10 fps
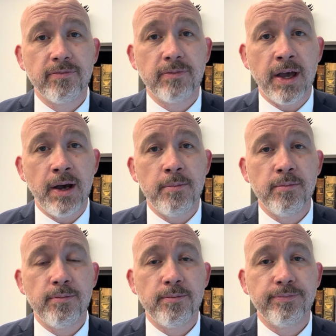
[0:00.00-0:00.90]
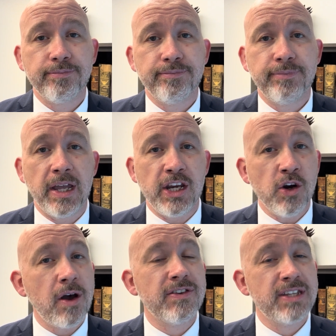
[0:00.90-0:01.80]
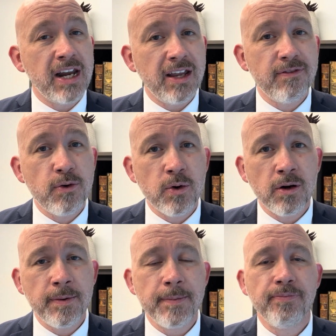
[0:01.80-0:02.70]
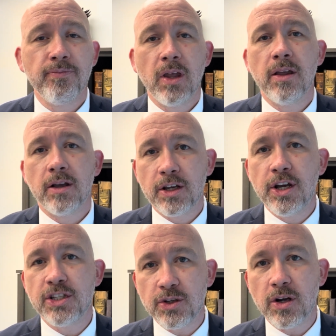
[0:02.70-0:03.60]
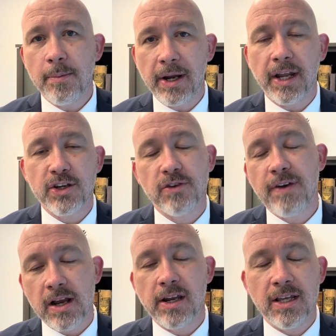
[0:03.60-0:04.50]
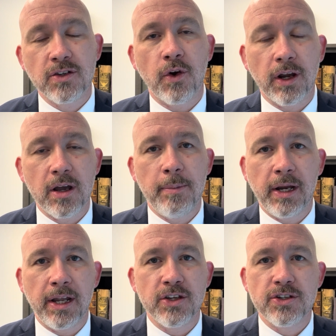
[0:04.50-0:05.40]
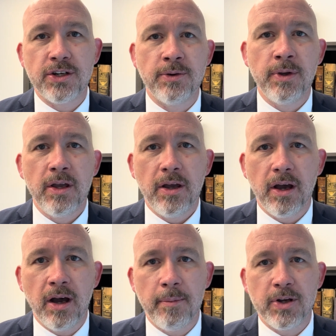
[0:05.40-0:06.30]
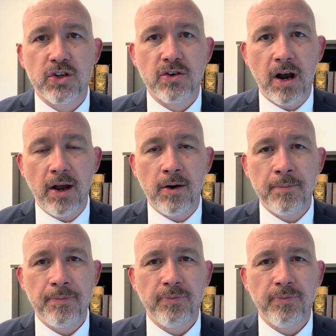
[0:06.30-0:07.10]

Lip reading: that you don't have standing for could still come in against you. In fact, it is going to come in against you in trial.